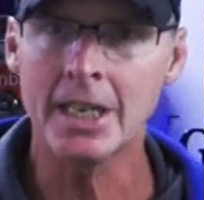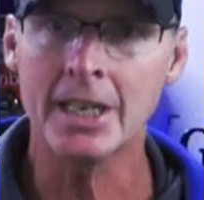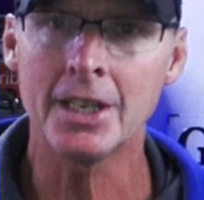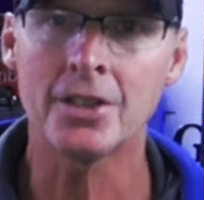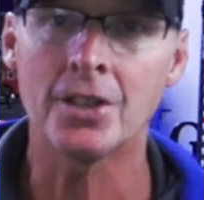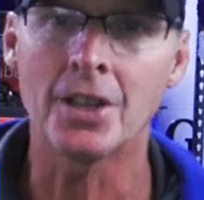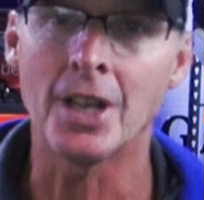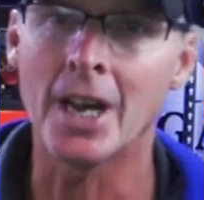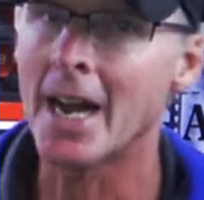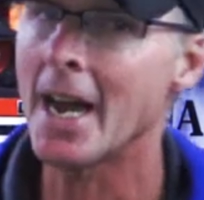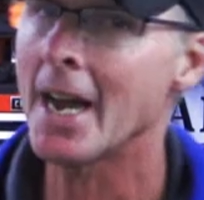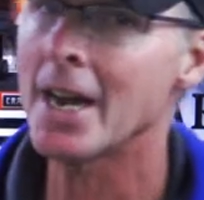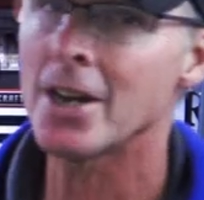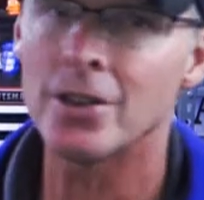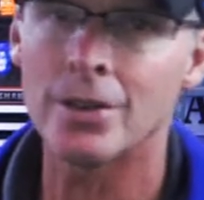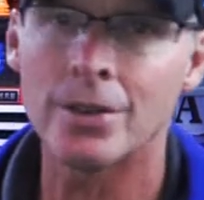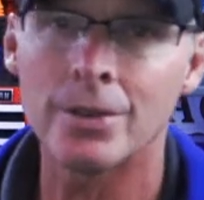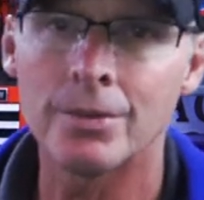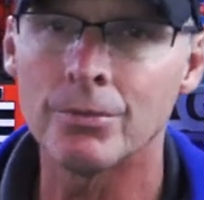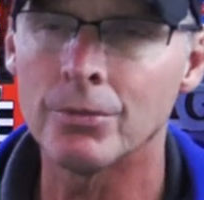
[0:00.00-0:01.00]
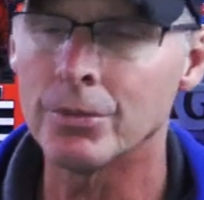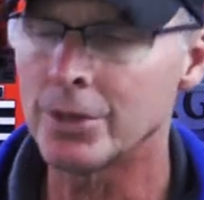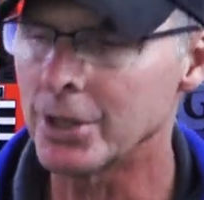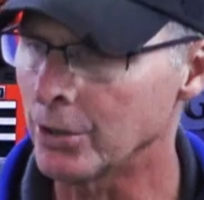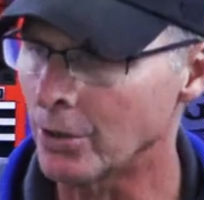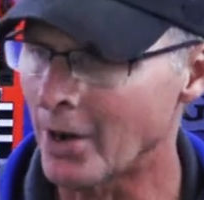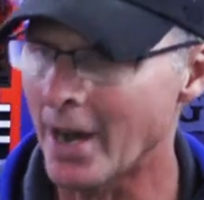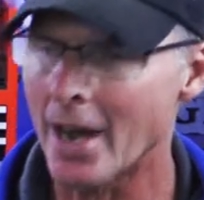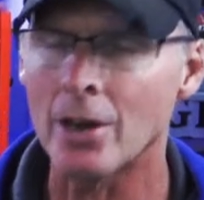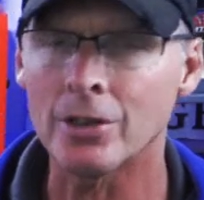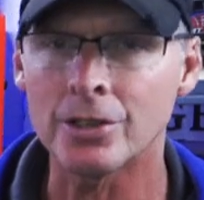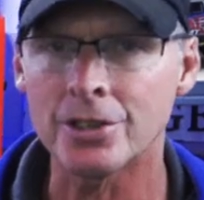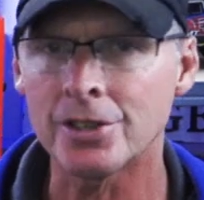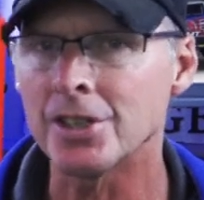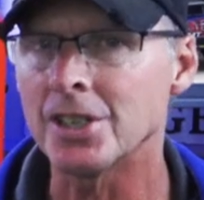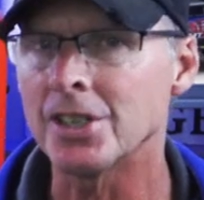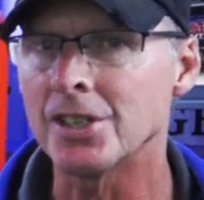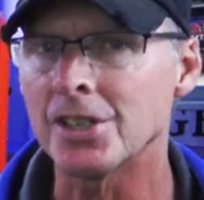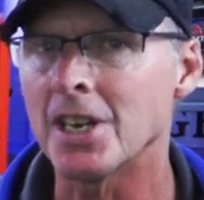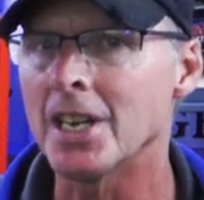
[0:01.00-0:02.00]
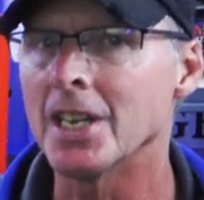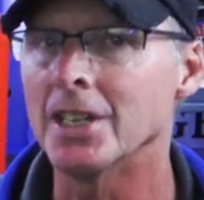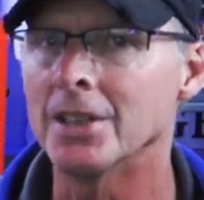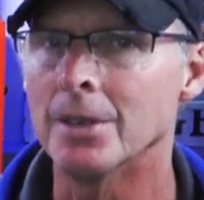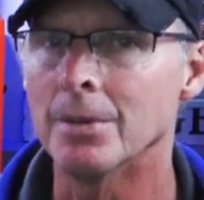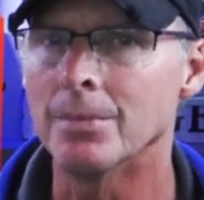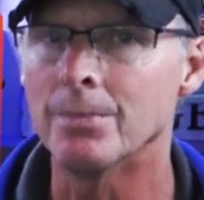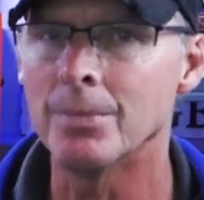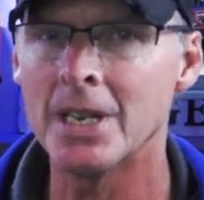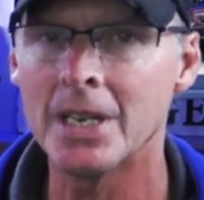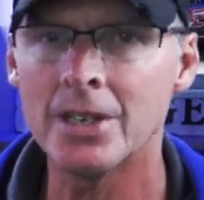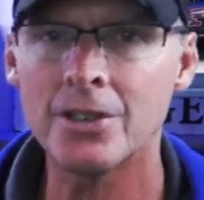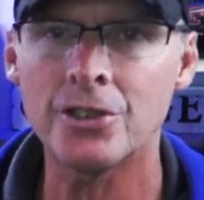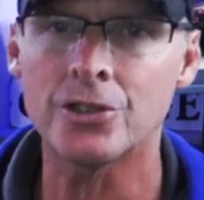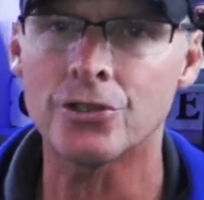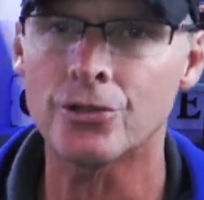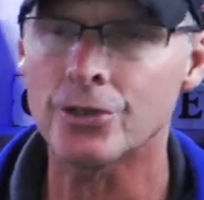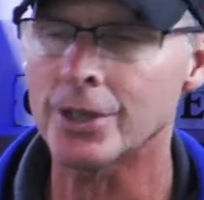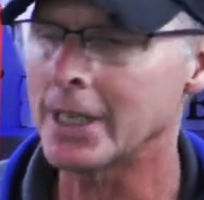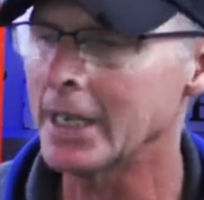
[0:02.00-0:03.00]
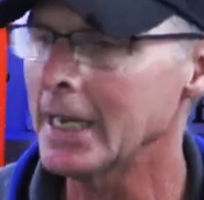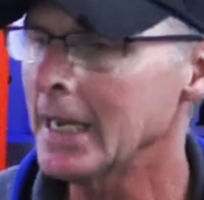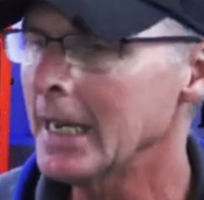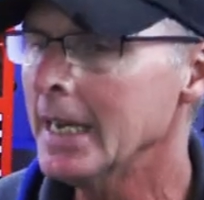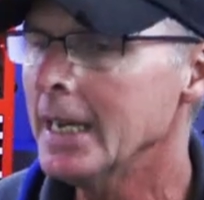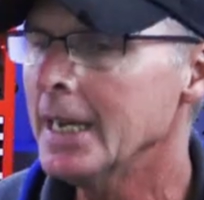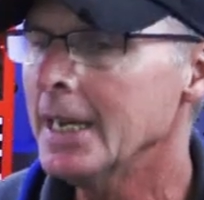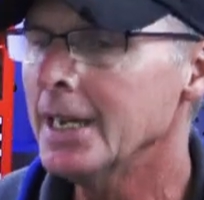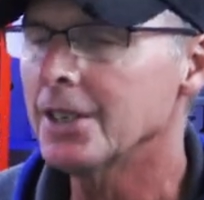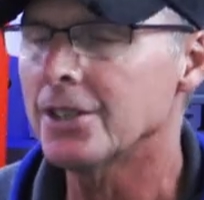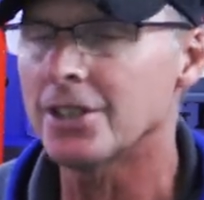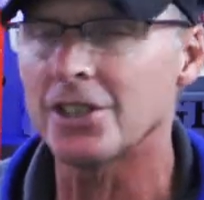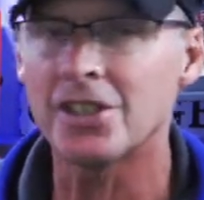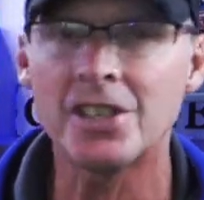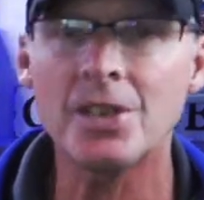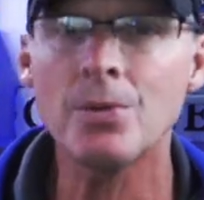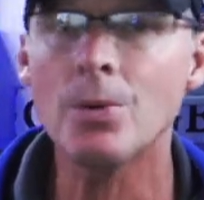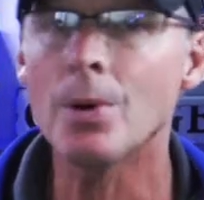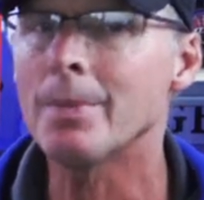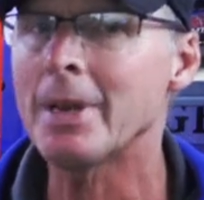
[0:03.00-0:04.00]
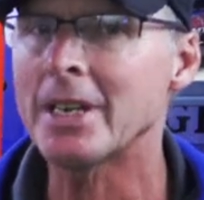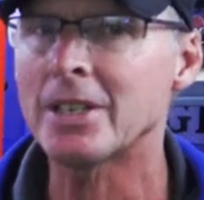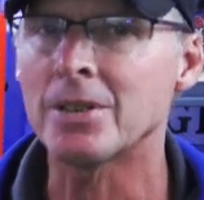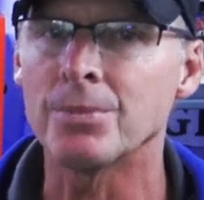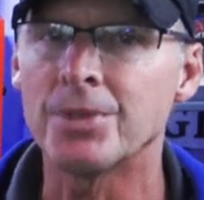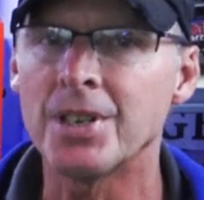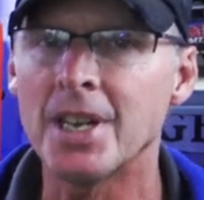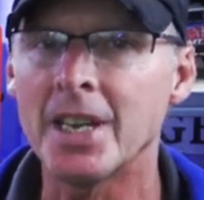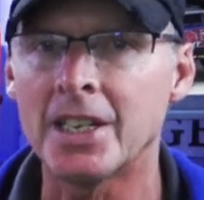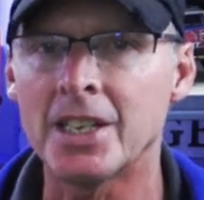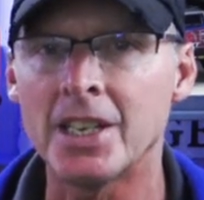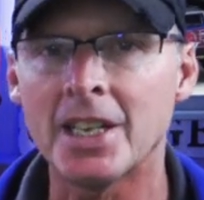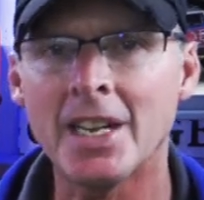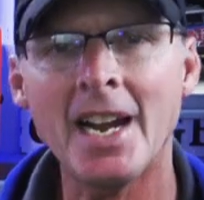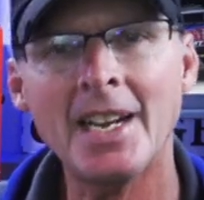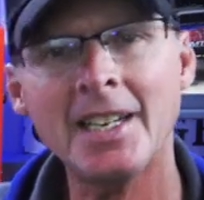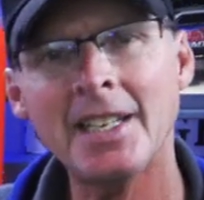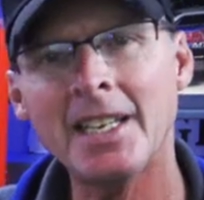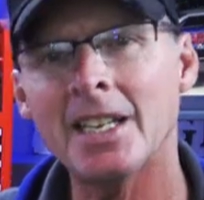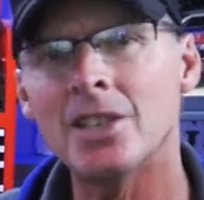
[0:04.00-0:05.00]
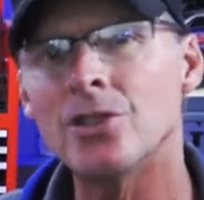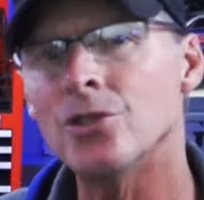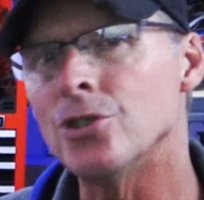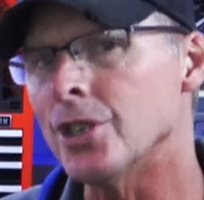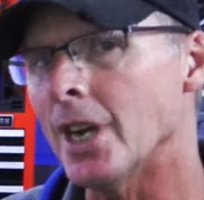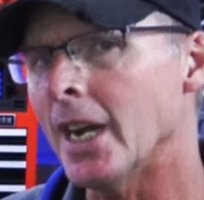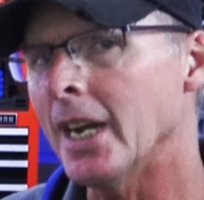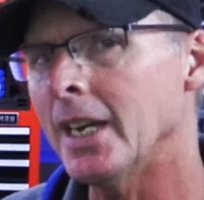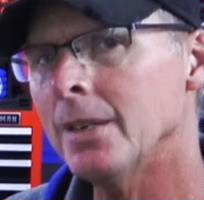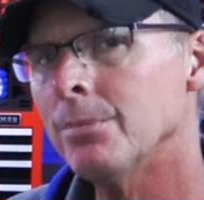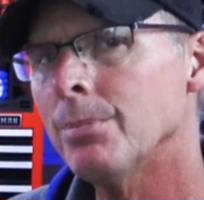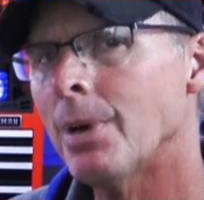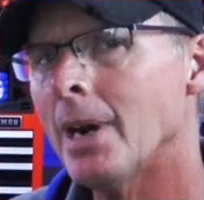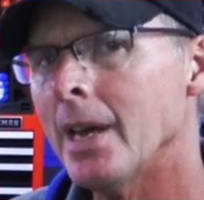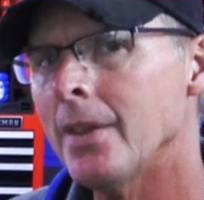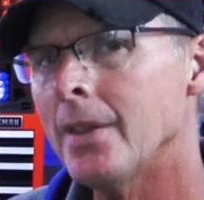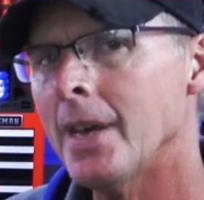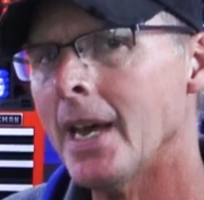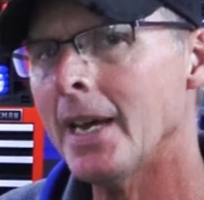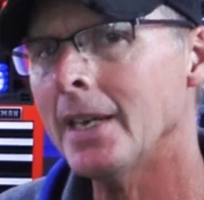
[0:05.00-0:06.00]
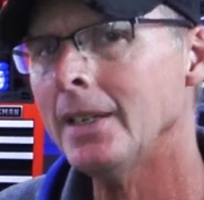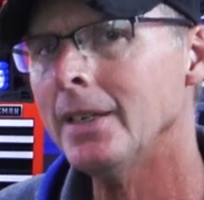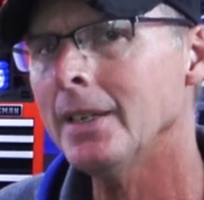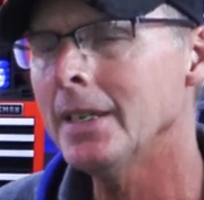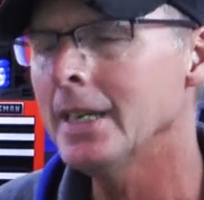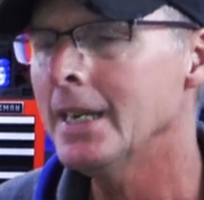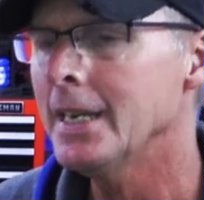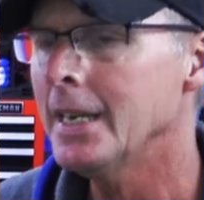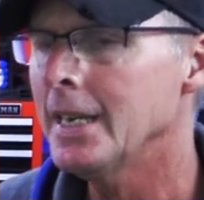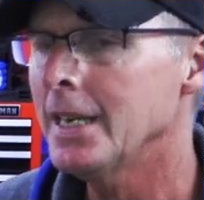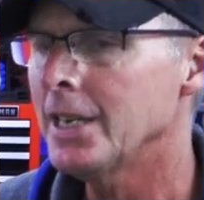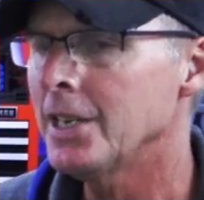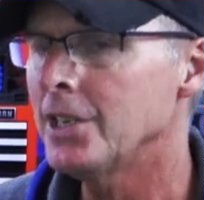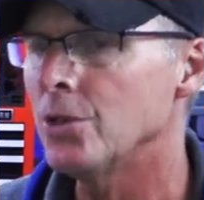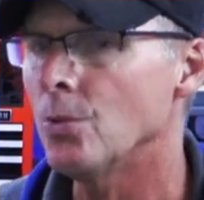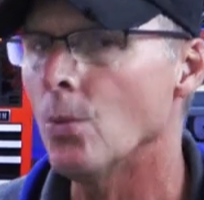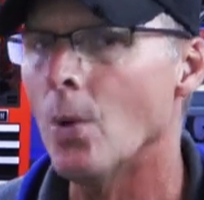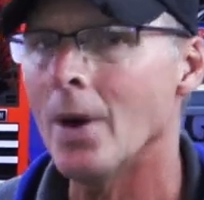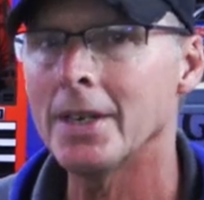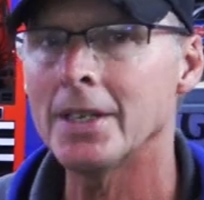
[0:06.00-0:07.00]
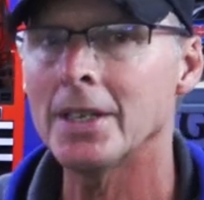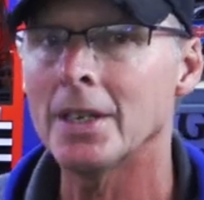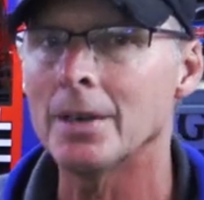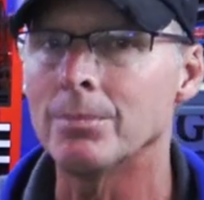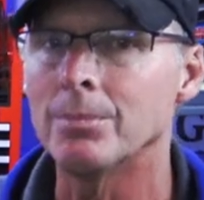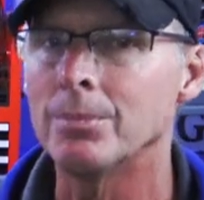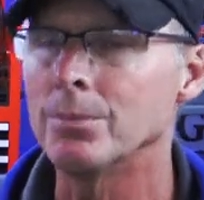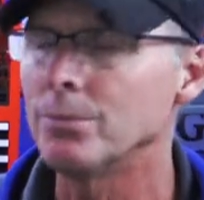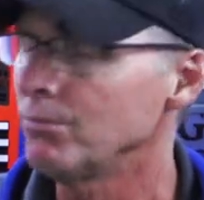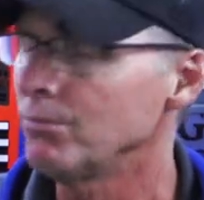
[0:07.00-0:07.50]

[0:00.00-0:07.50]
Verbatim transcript: get into the higher, you know, RCs in the industry to see what makes them tick. You kind of get jaded by that. You wind up